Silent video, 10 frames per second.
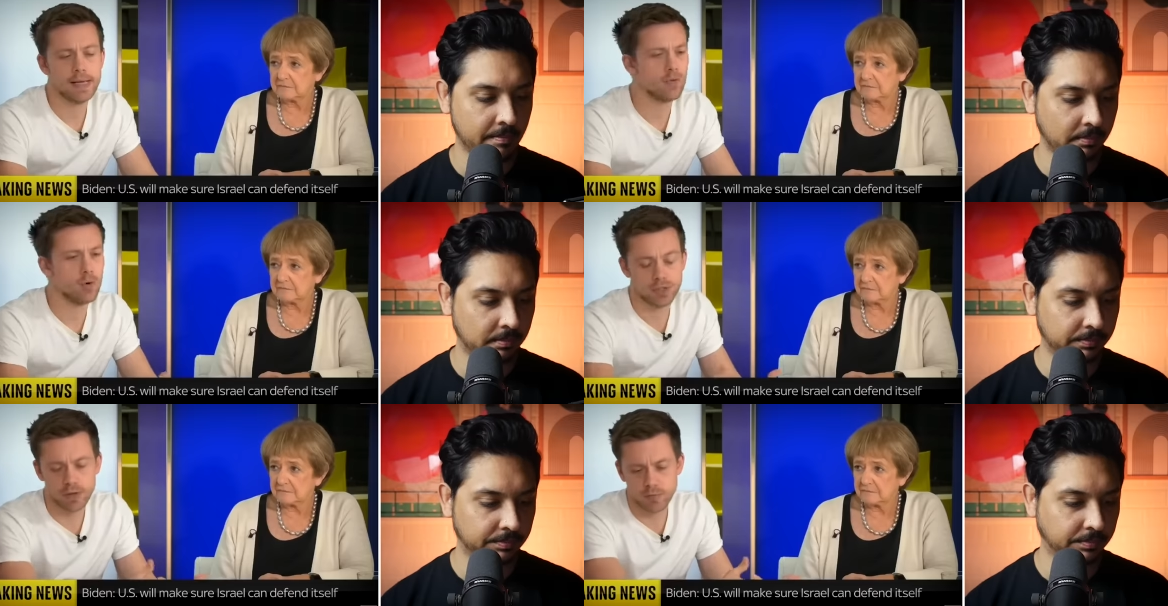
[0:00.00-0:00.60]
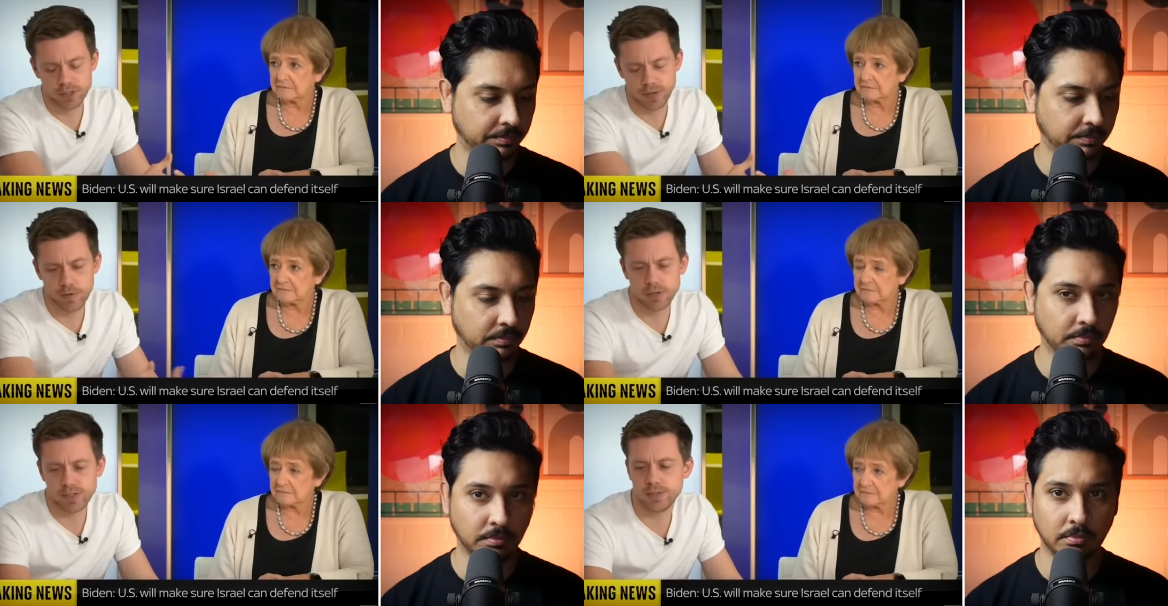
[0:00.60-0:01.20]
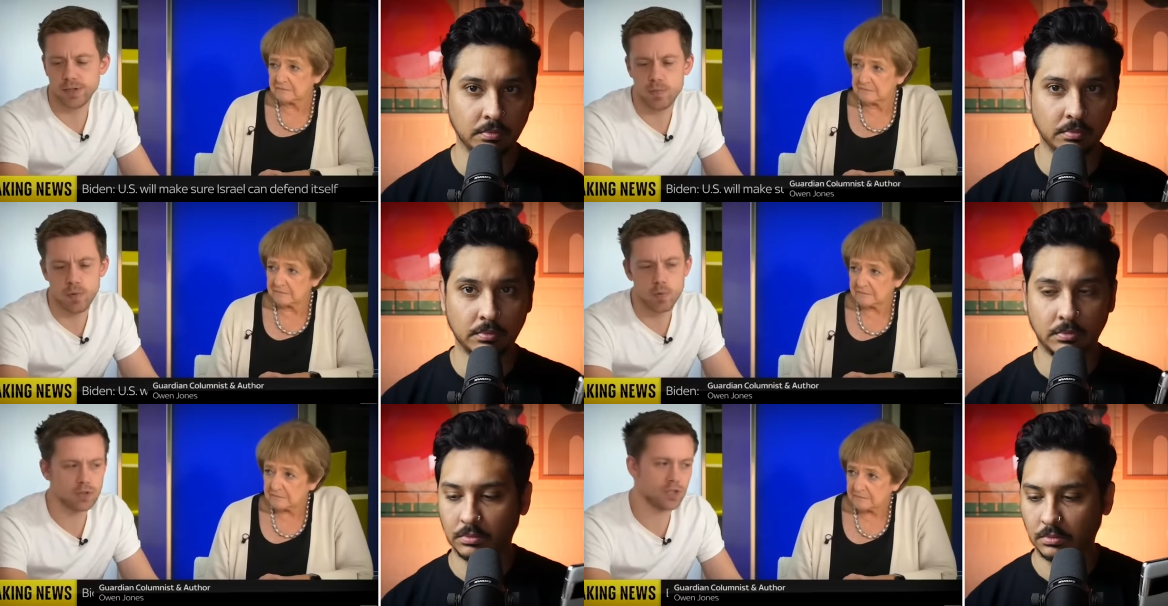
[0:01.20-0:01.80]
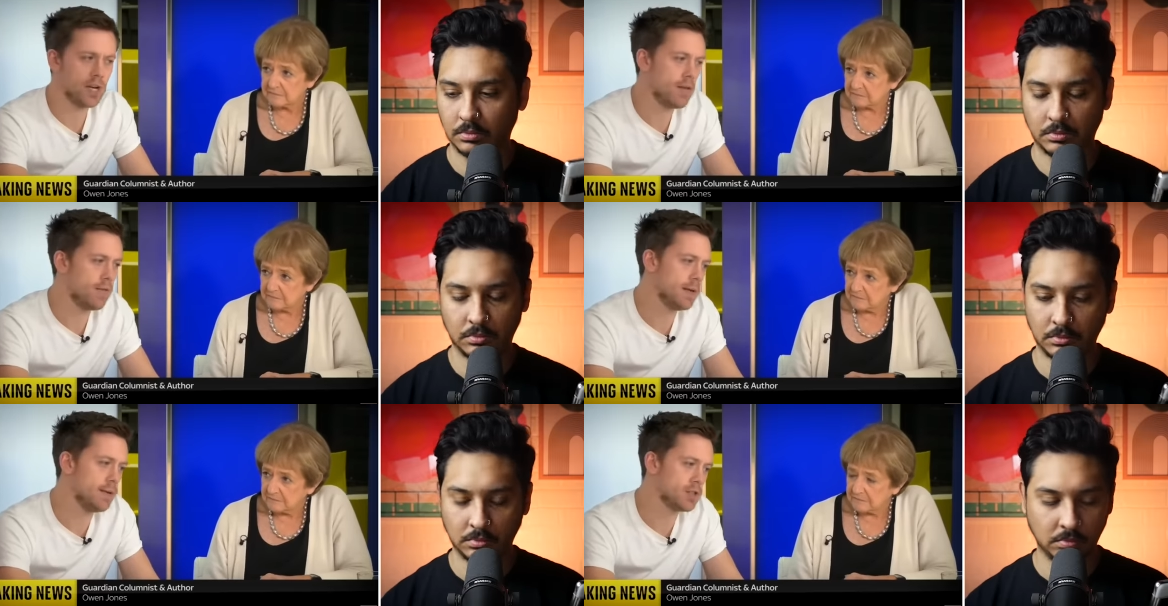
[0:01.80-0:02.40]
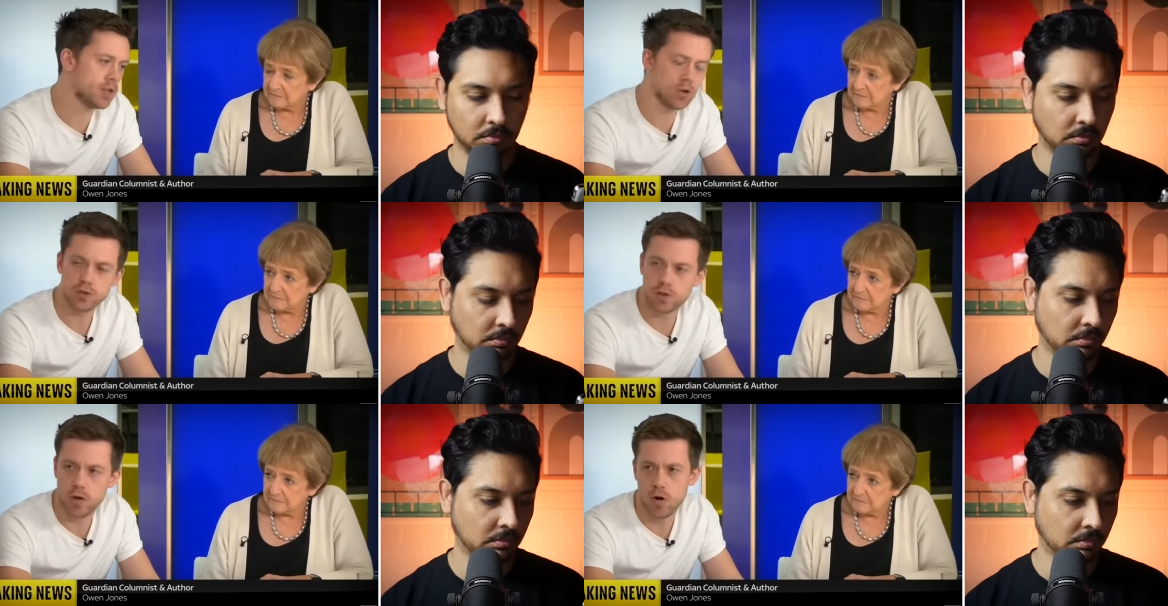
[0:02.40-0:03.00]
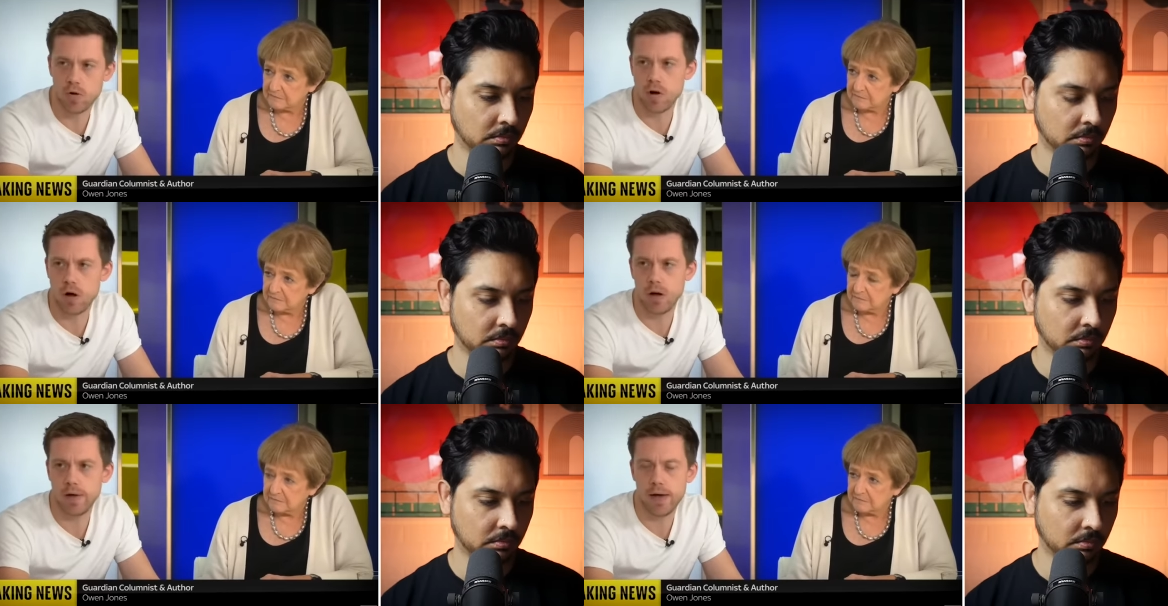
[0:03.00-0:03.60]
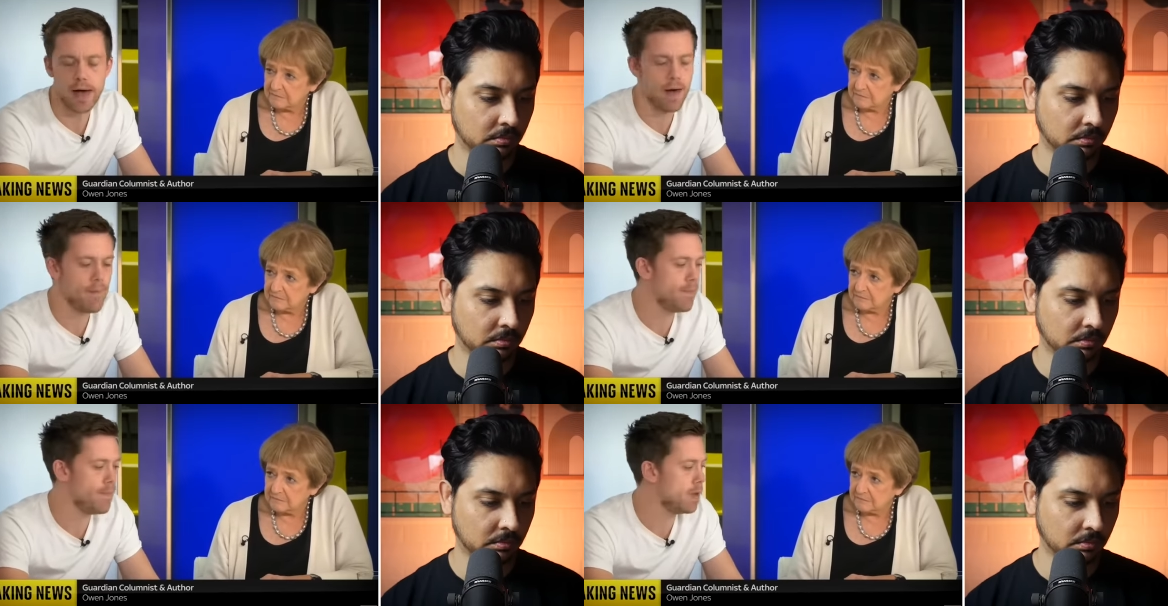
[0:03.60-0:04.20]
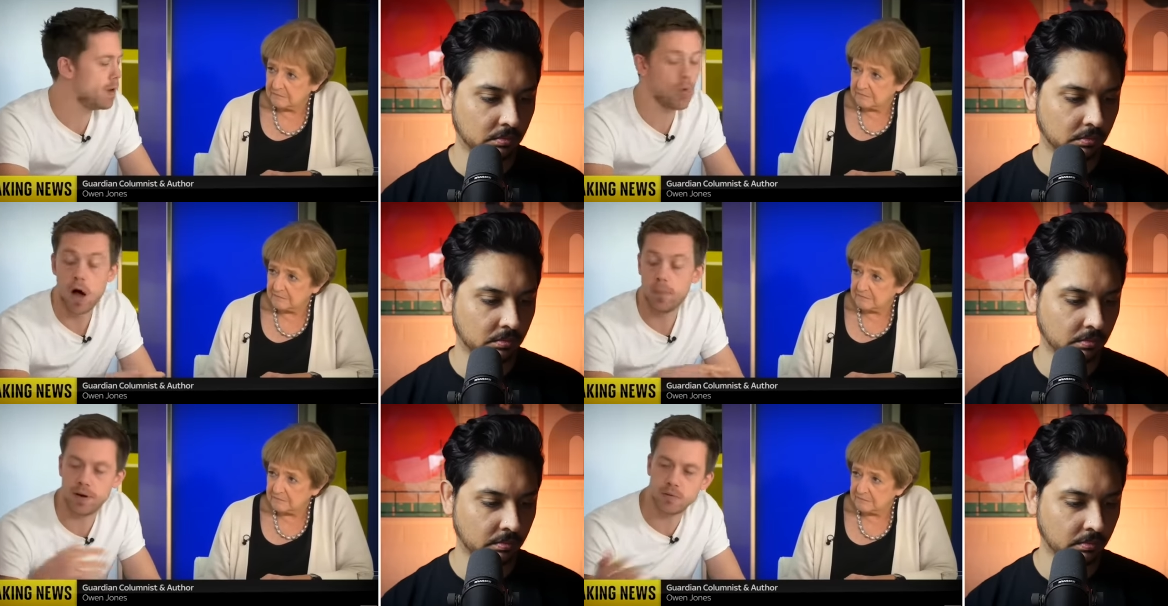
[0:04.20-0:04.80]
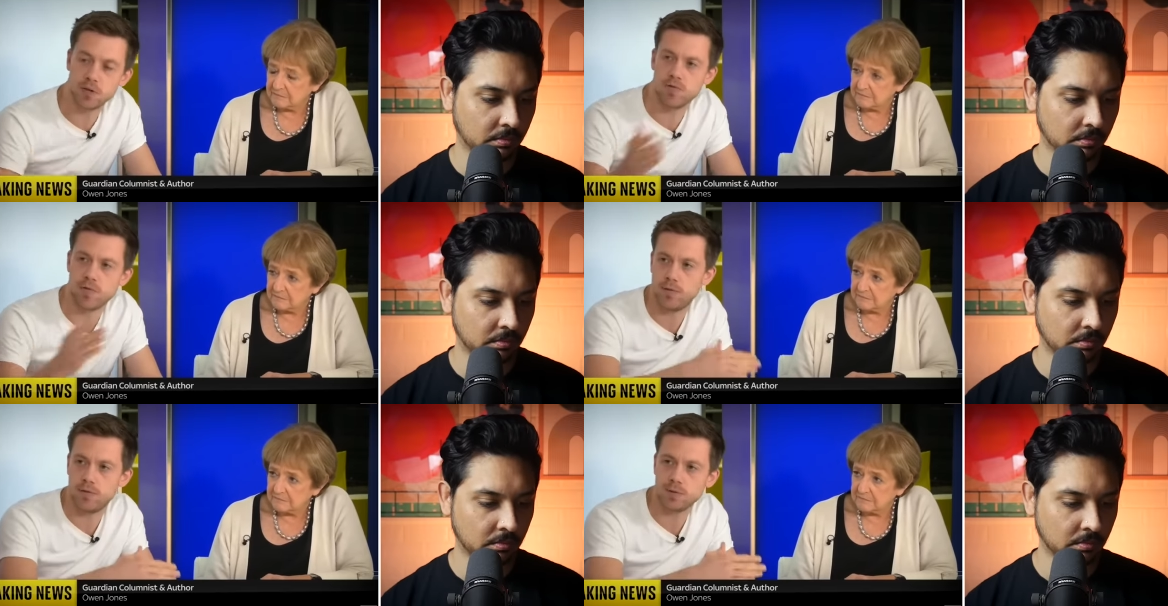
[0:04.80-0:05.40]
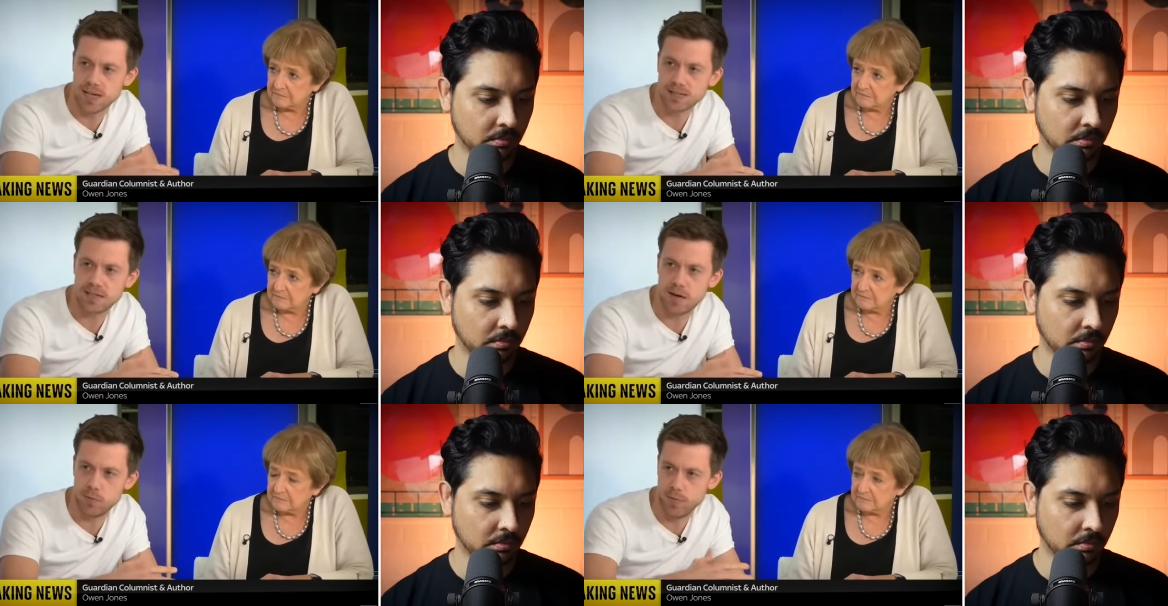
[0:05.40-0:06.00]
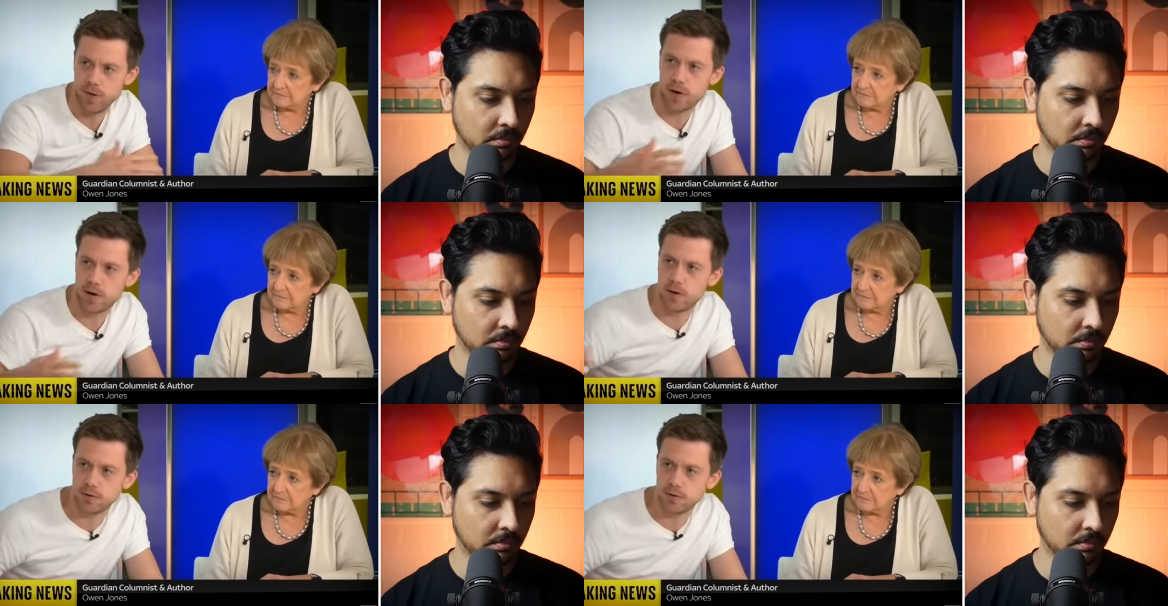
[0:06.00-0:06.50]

Speaker 1: Yes, of course, and obviously, firstly, it's so important to share the disgust and horror um, at what happened. I was at a rave on Saturday with my friend